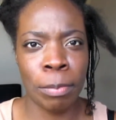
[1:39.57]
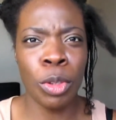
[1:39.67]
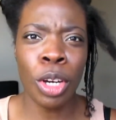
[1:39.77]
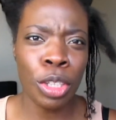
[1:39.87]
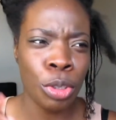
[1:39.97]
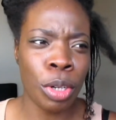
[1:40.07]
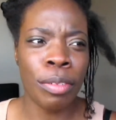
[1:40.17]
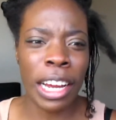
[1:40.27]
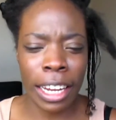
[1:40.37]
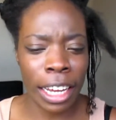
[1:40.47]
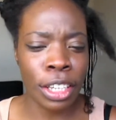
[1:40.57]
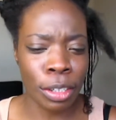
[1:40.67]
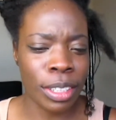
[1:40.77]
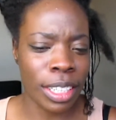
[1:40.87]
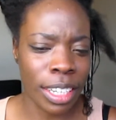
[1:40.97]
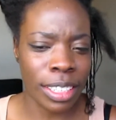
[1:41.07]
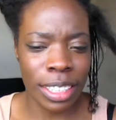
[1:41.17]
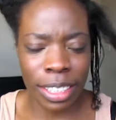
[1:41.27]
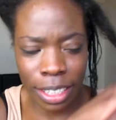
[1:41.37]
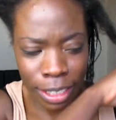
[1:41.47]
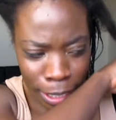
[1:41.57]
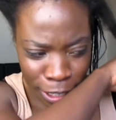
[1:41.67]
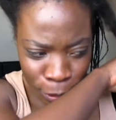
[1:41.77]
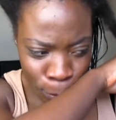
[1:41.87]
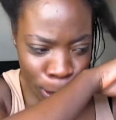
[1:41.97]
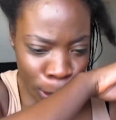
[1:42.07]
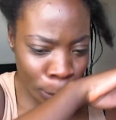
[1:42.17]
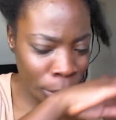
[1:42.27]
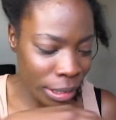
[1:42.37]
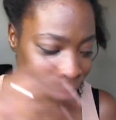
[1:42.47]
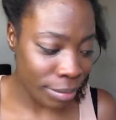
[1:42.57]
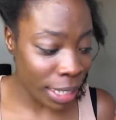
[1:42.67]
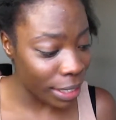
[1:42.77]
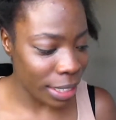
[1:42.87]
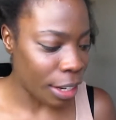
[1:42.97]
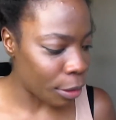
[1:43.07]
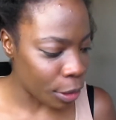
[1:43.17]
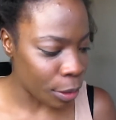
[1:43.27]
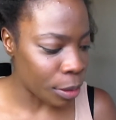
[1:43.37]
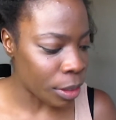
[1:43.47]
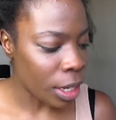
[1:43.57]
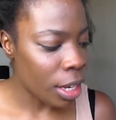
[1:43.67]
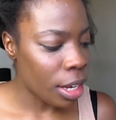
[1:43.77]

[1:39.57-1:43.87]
Not sure if I like using it as a sealant actually, but let's see how it goes.